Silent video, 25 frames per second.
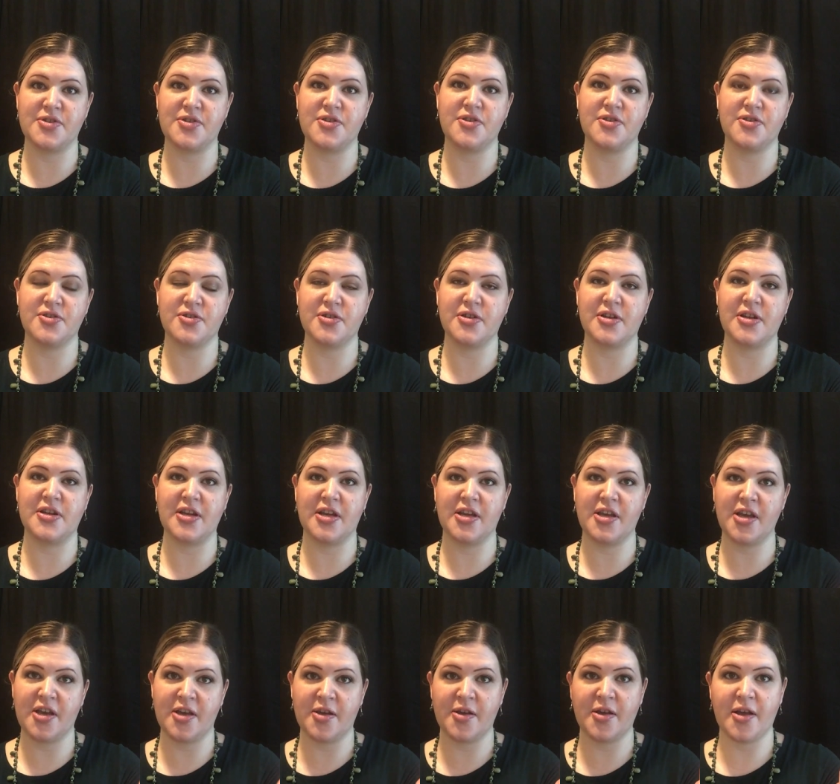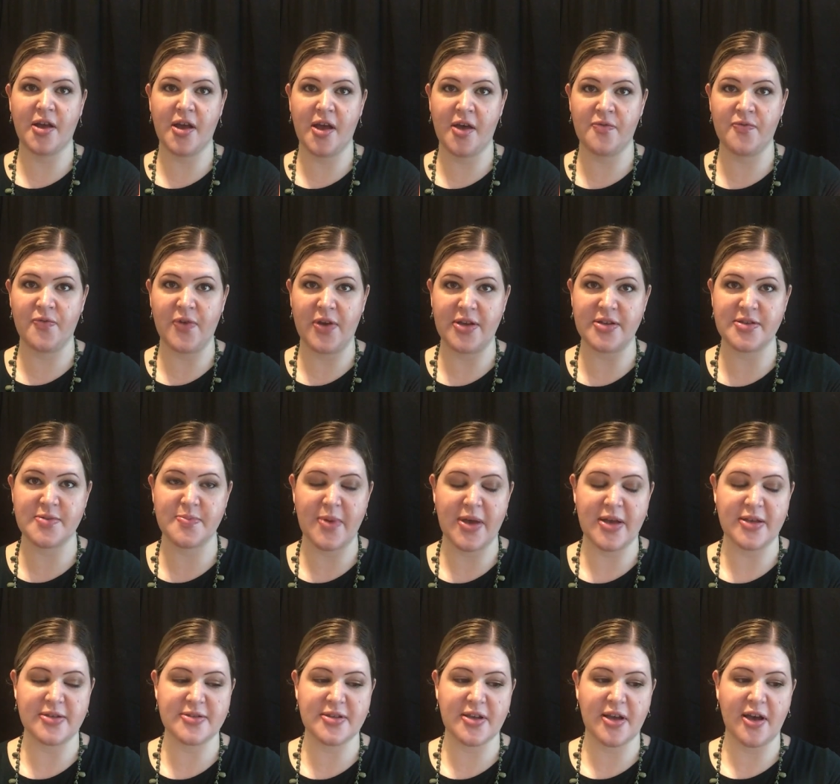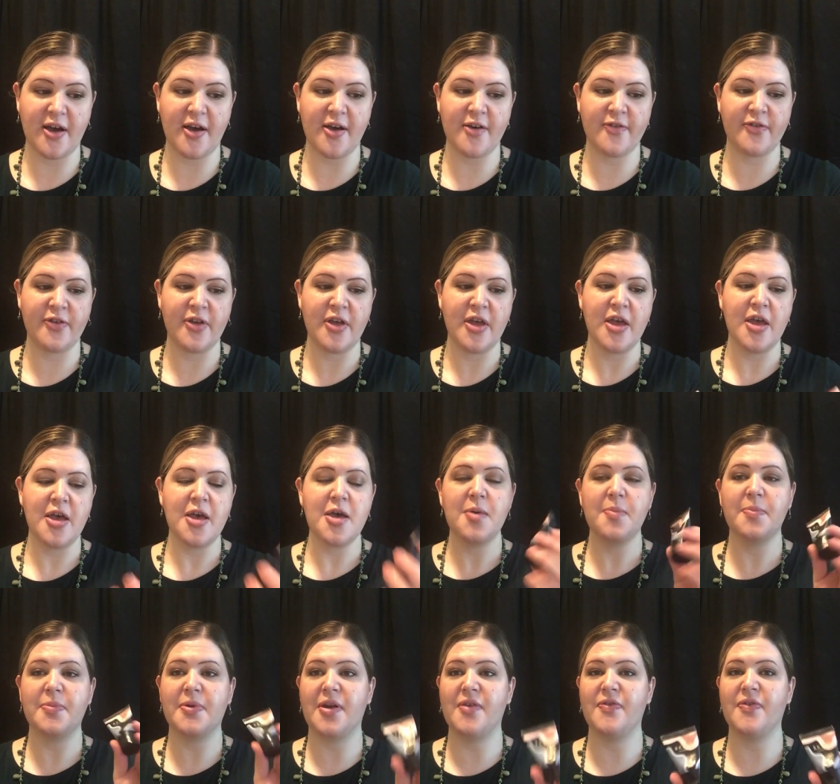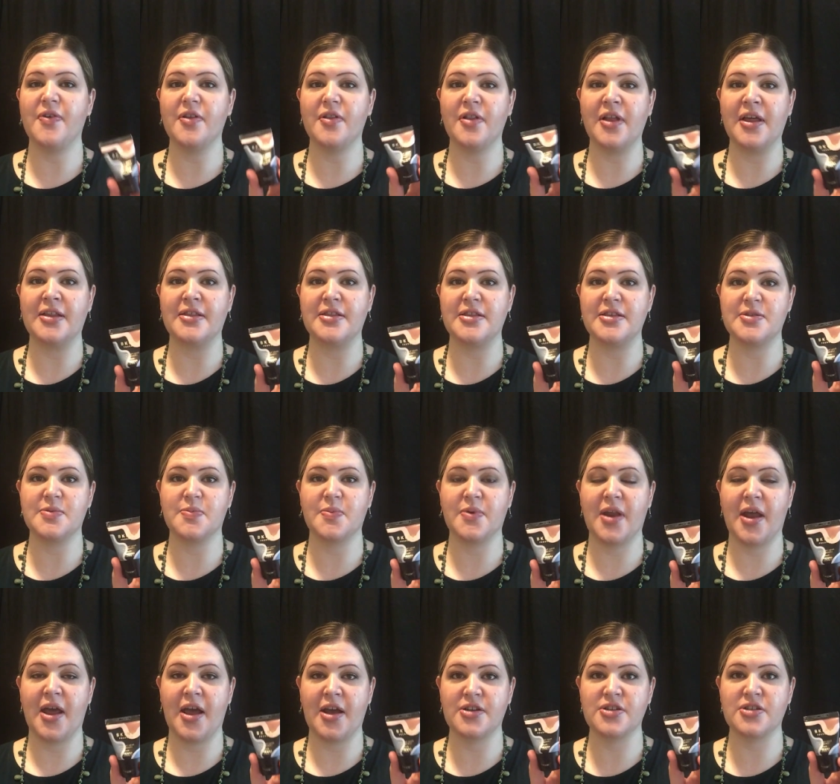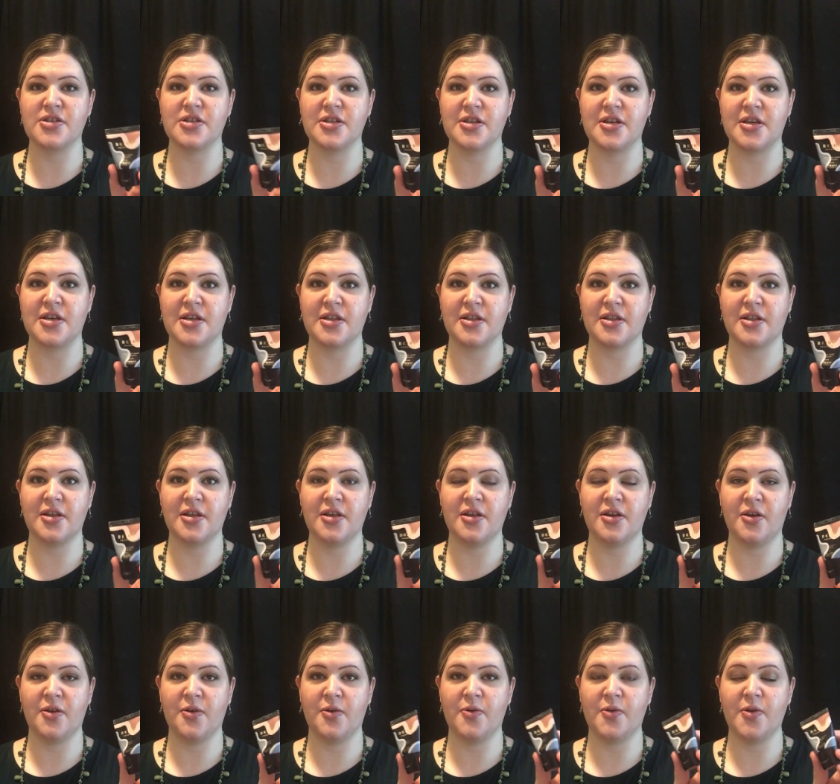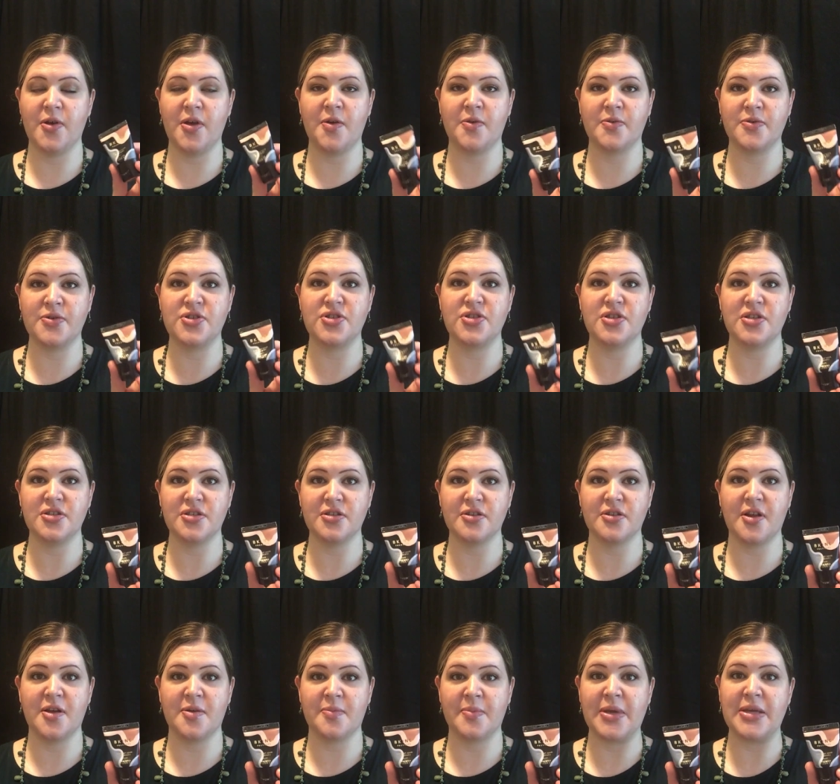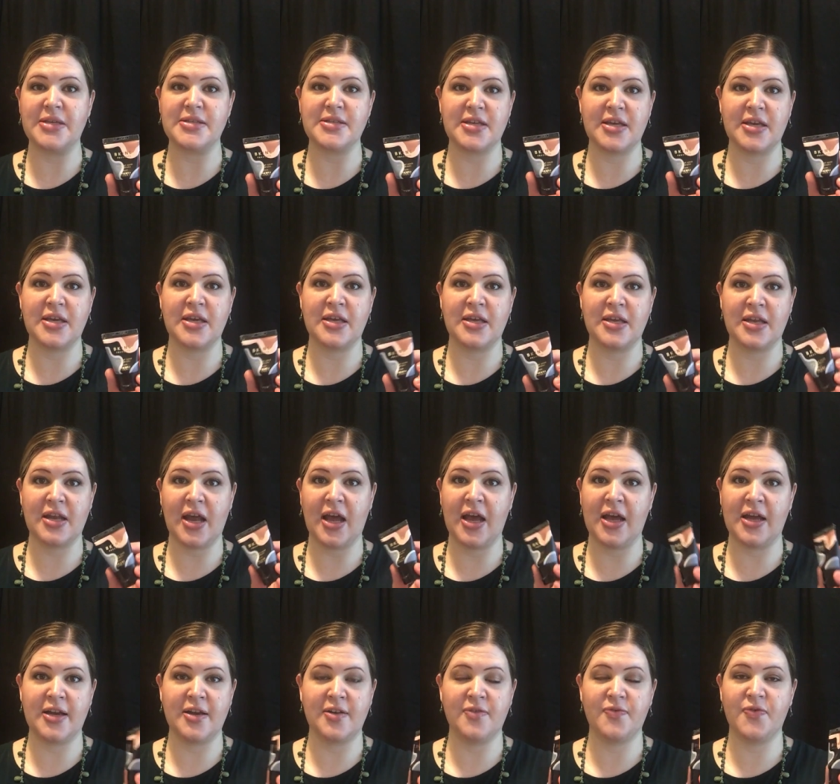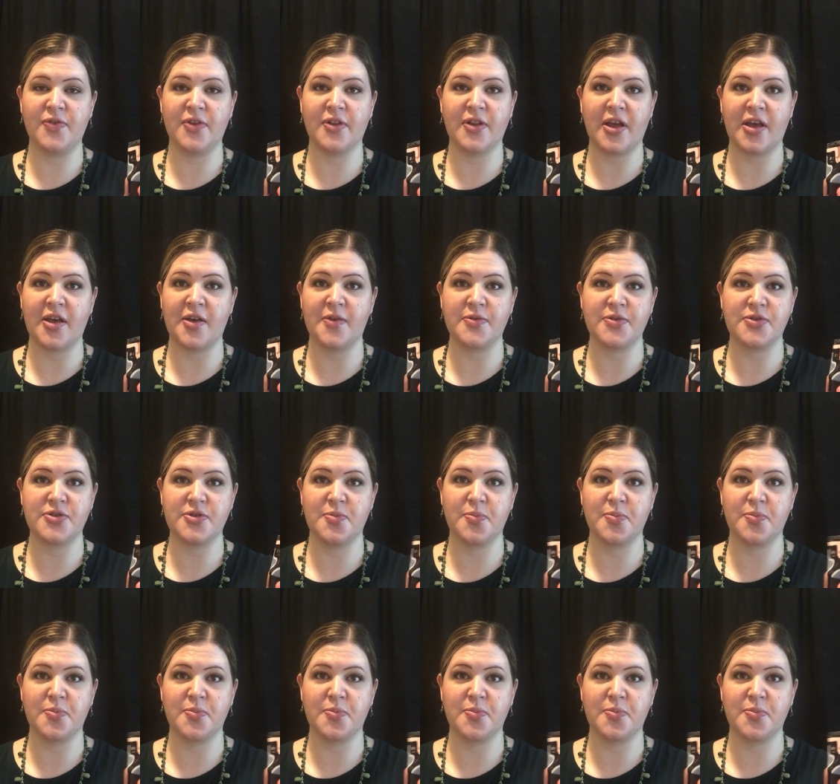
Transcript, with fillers: it's usually to get a face mask off. But I felt like this one actually, you know, it was gentle on my skin. I didn't feel like it was